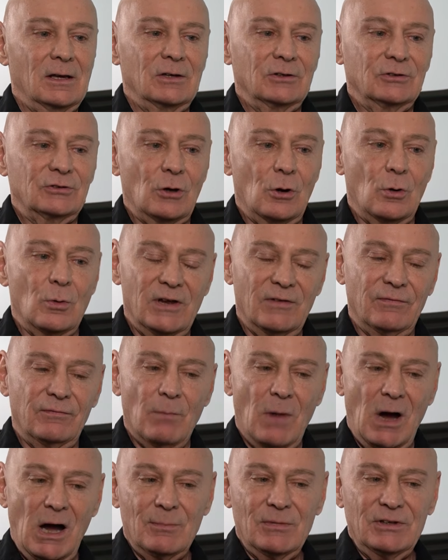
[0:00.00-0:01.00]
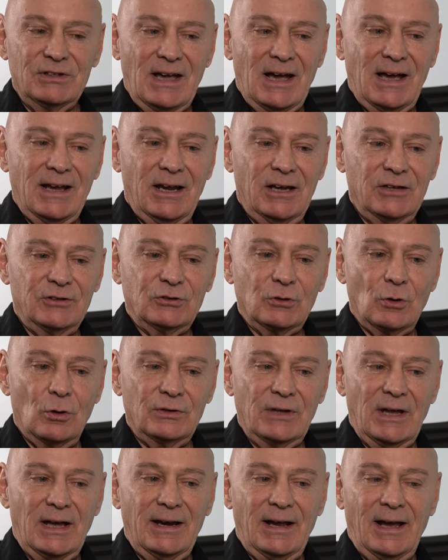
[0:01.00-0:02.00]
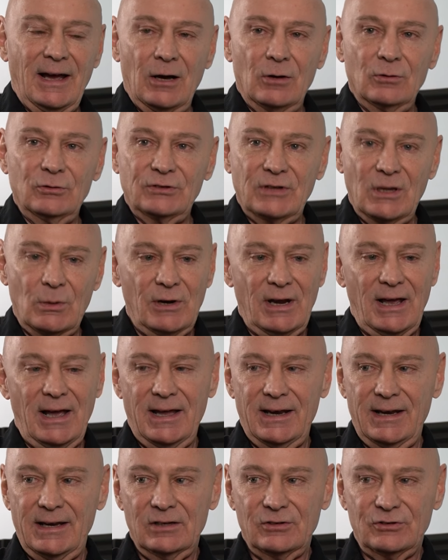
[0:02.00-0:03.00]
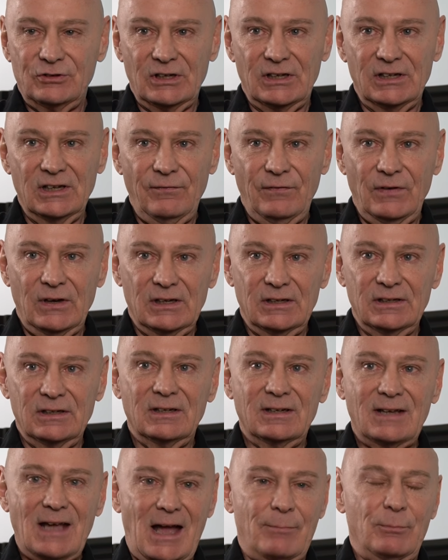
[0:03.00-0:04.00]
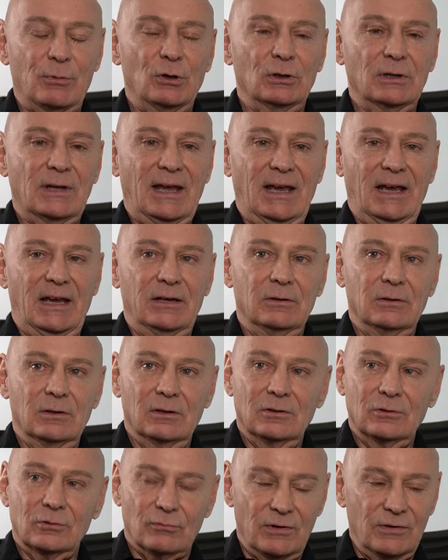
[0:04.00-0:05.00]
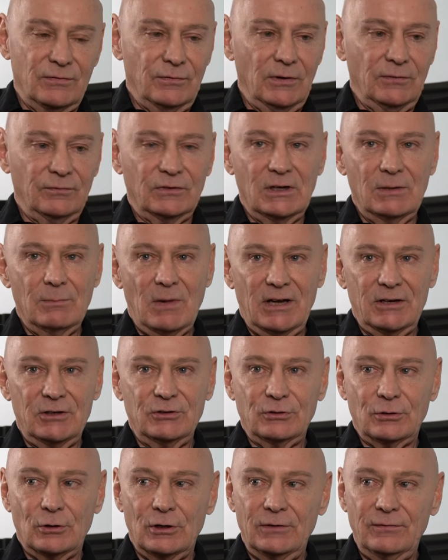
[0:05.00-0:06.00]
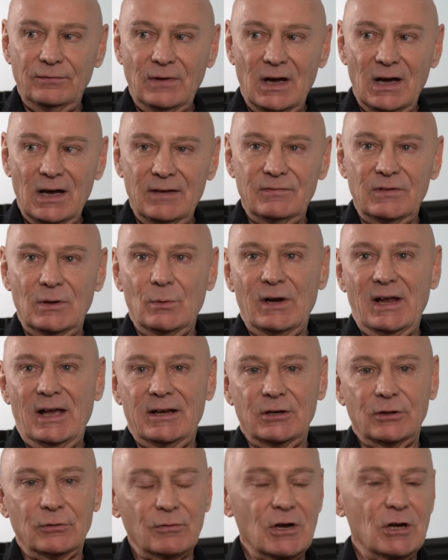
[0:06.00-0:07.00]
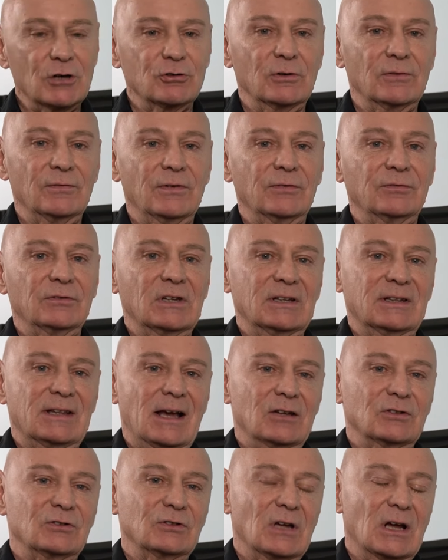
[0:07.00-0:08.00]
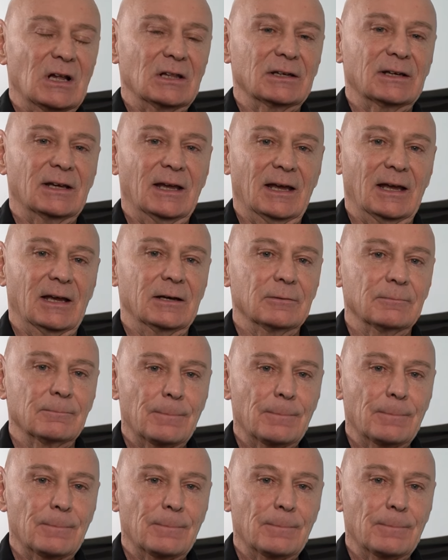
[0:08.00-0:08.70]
So if mom and dad had sold that house, they would have had a significant capital gain. 350 minus 35, they would have had a $315,000 gain.